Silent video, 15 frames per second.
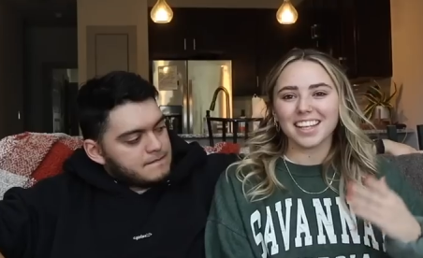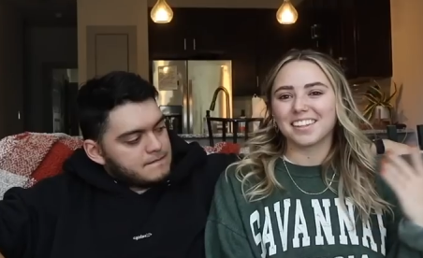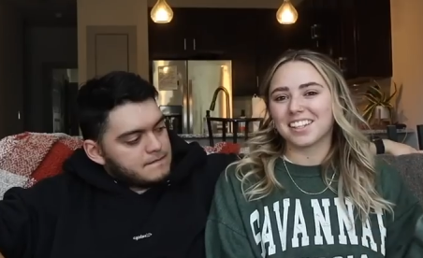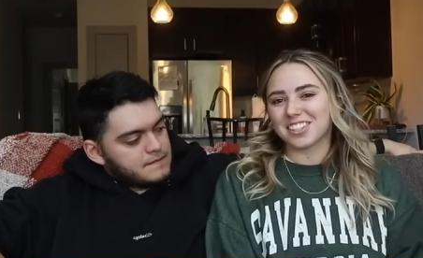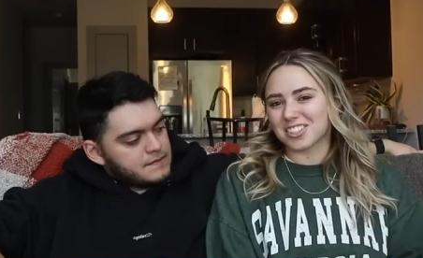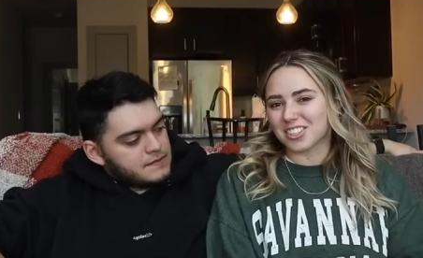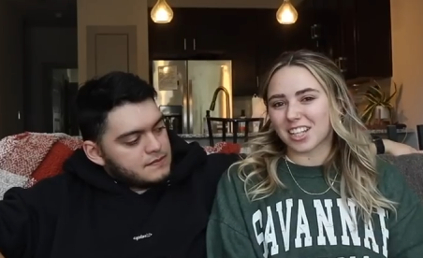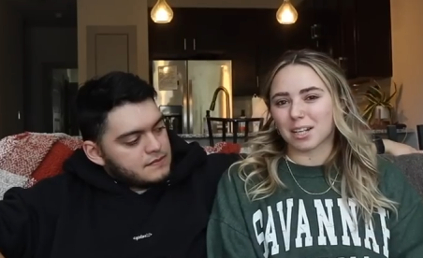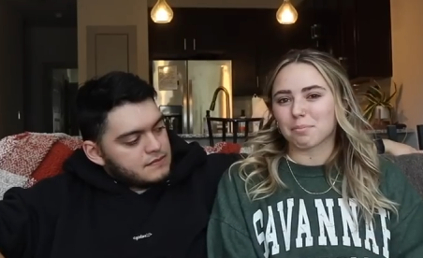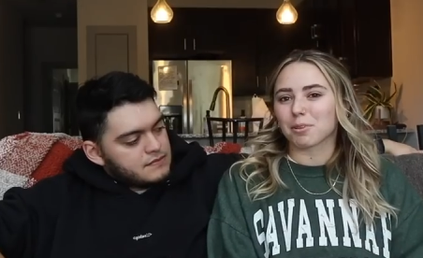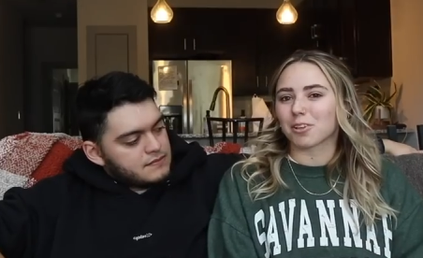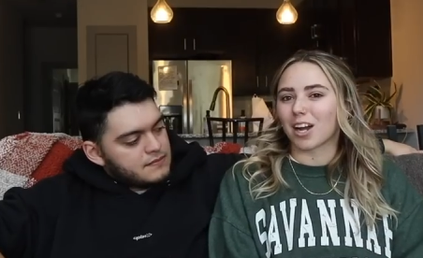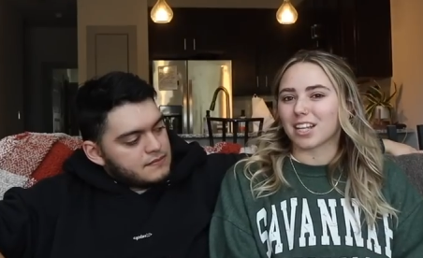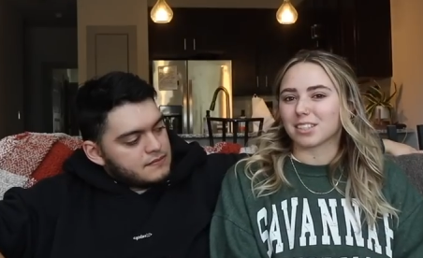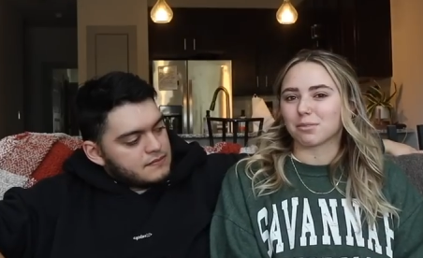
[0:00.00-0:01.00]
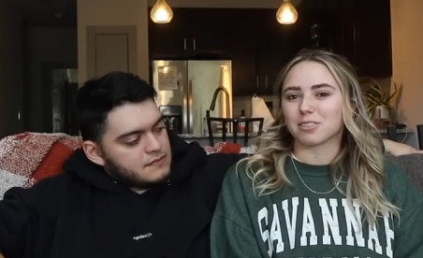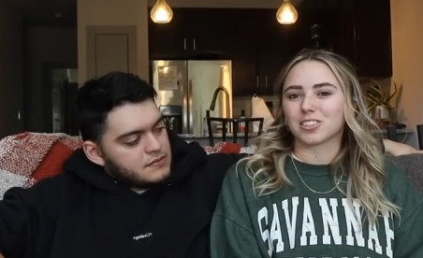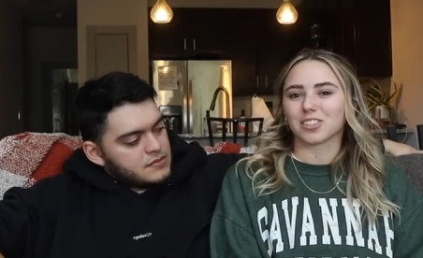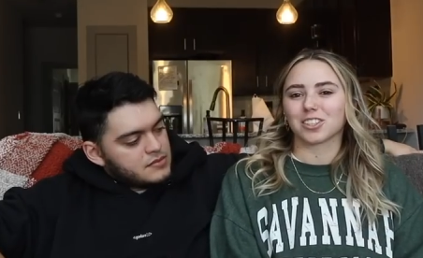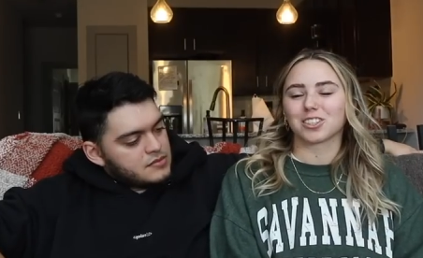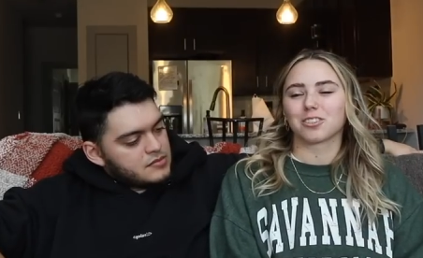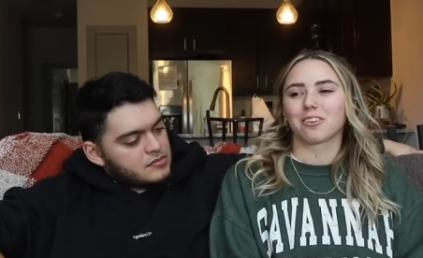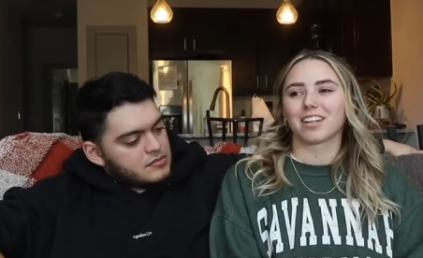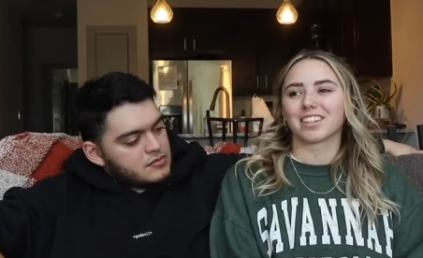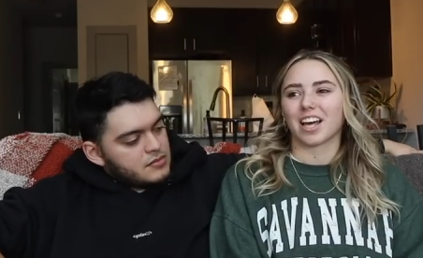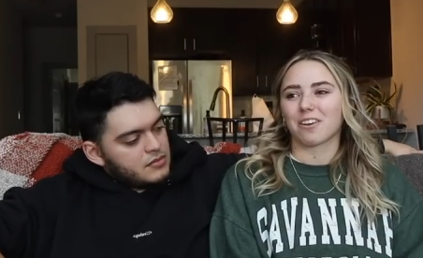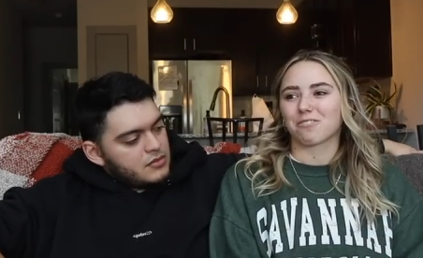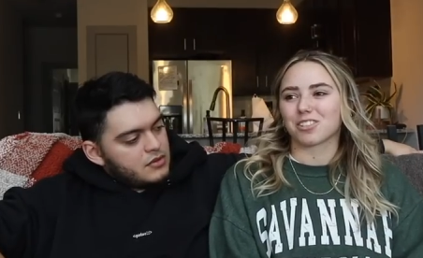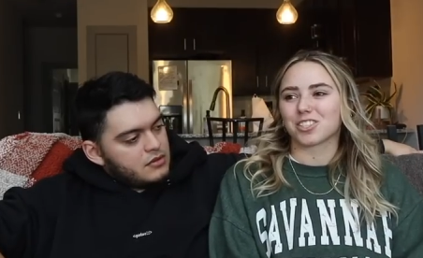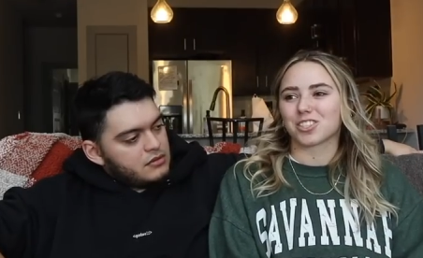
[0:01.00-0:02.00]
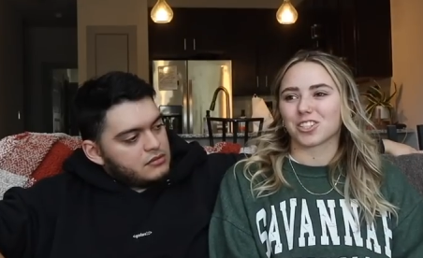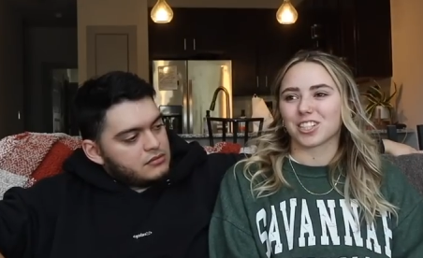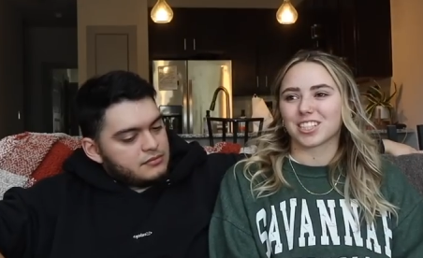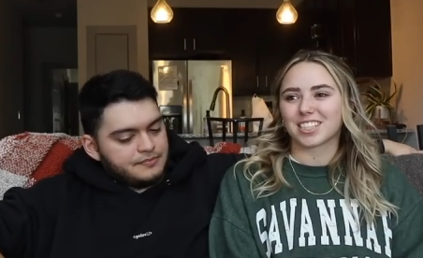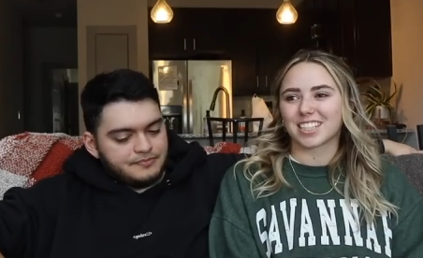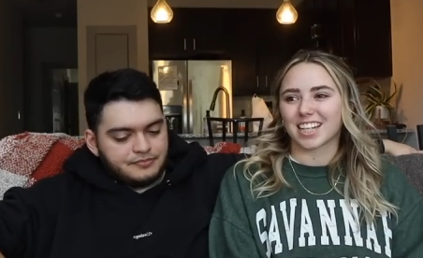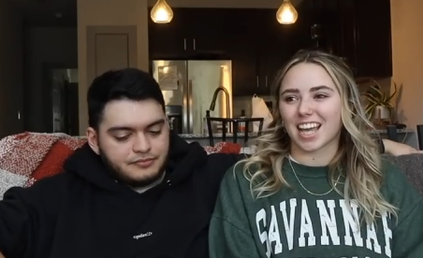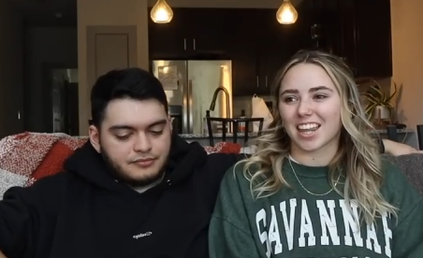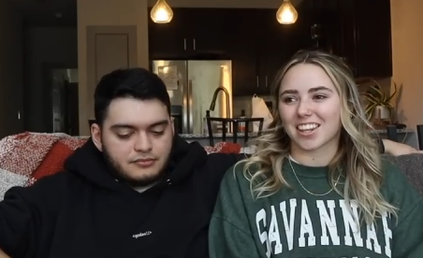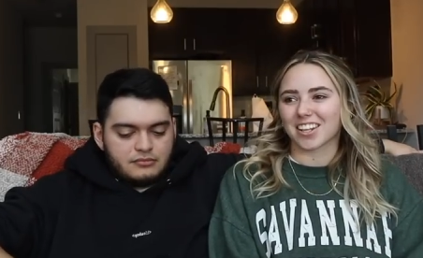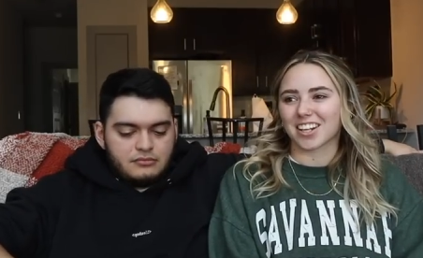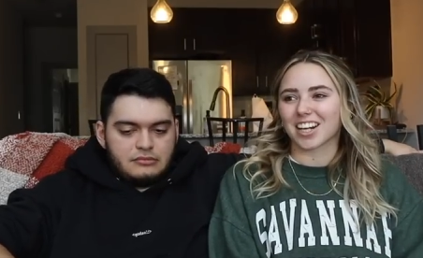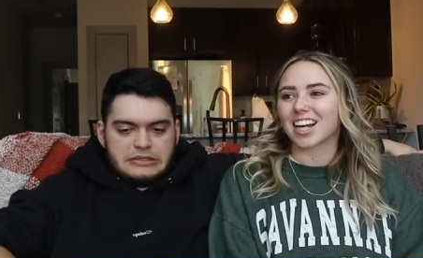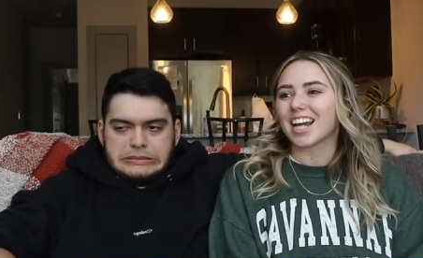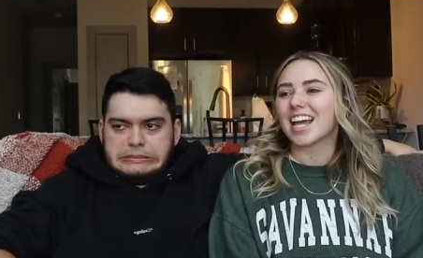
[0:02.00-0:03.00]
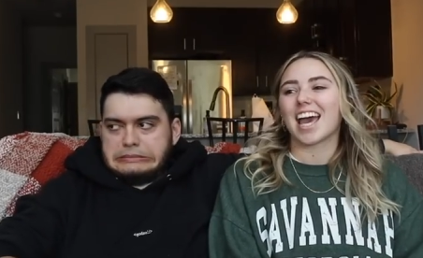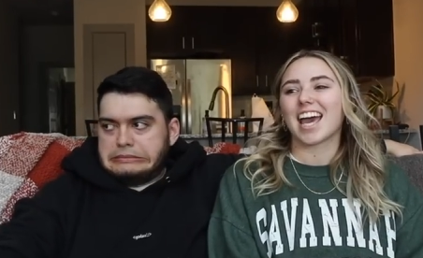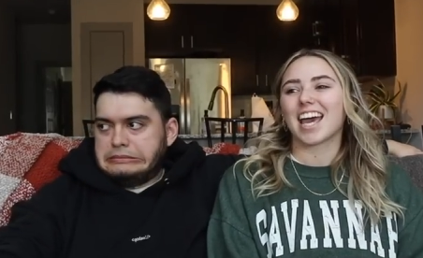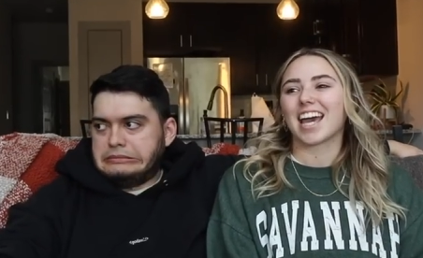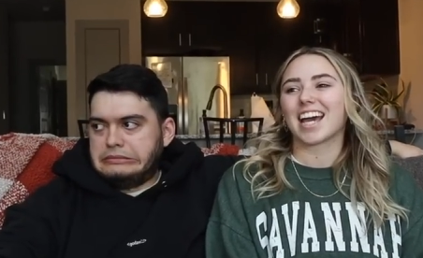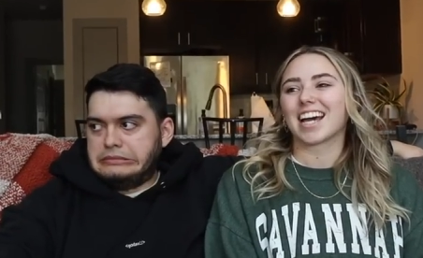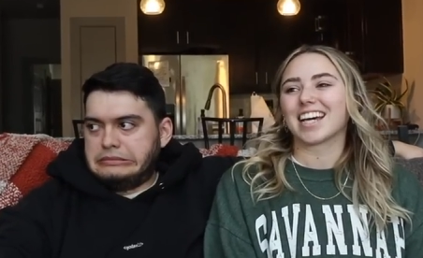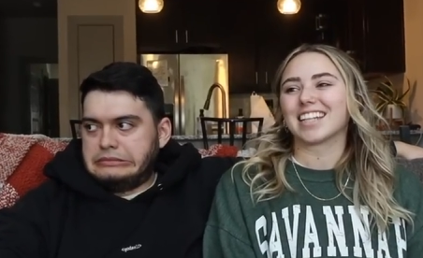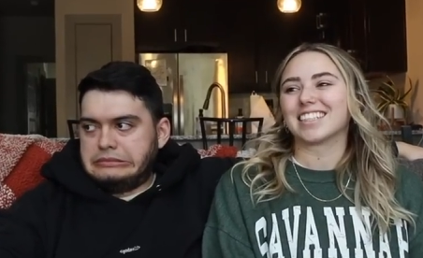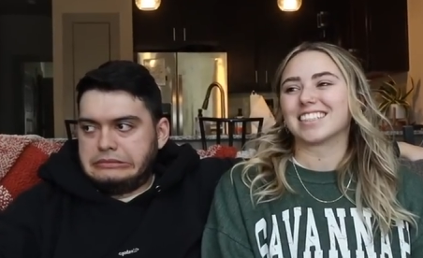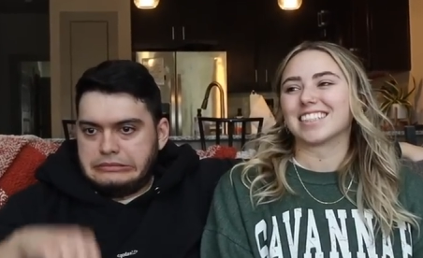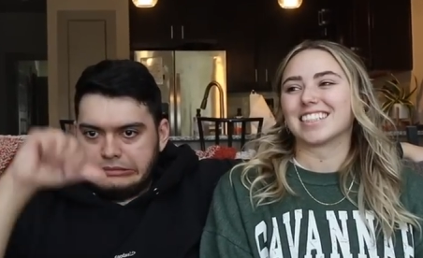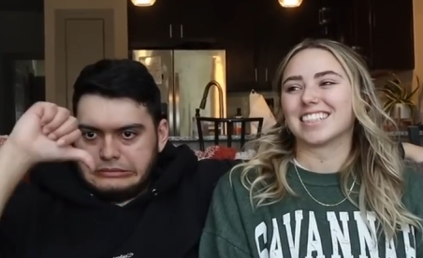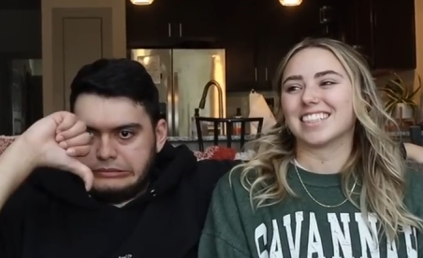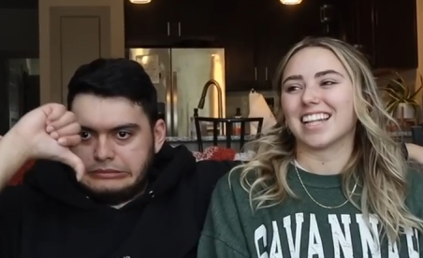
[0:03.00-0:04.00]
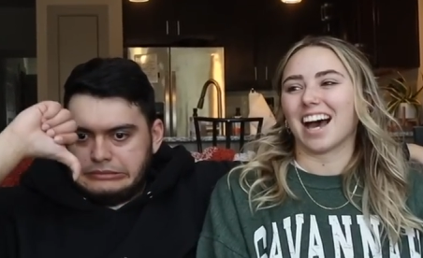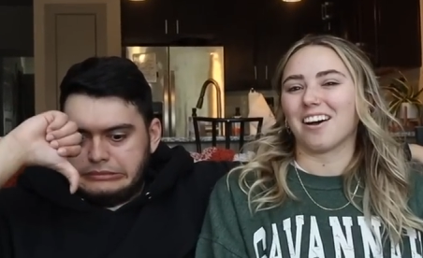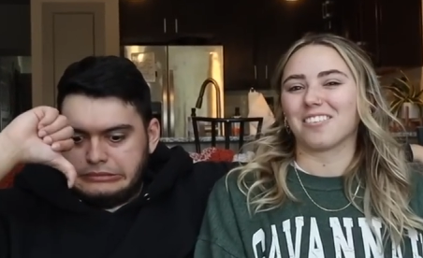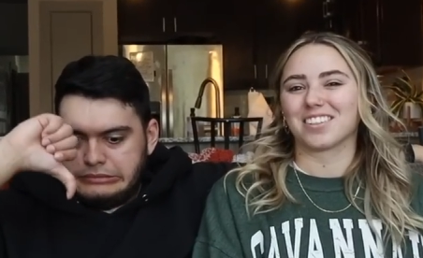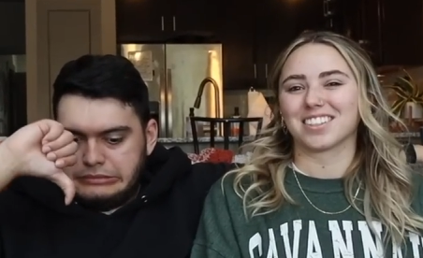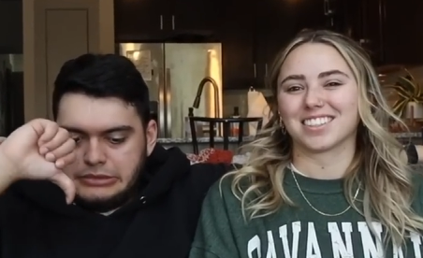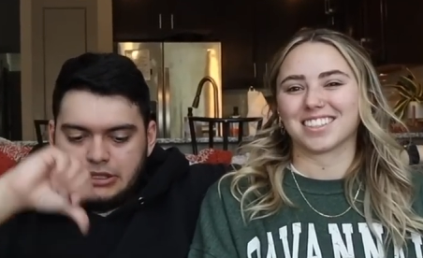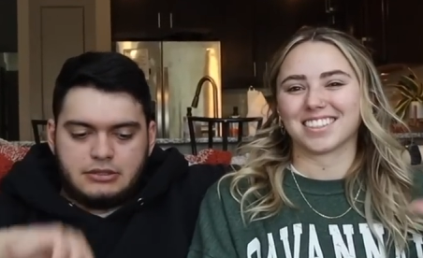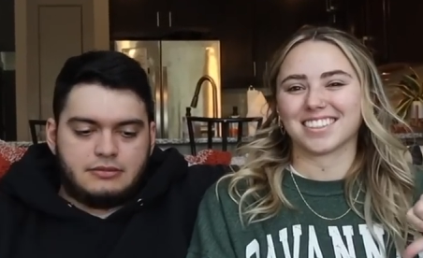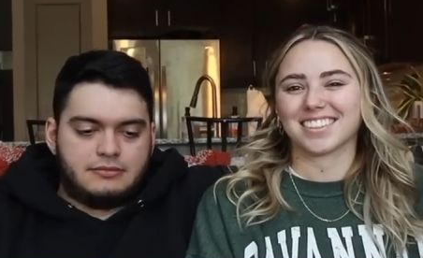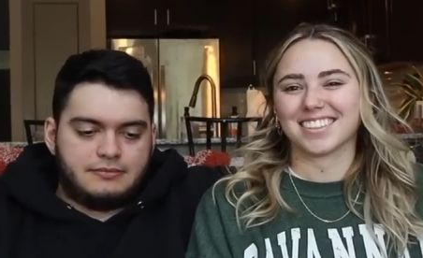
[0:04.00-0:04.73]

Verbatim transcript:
Speaker 1: And then it just kind of progressed. We started doing life insurance together, and that was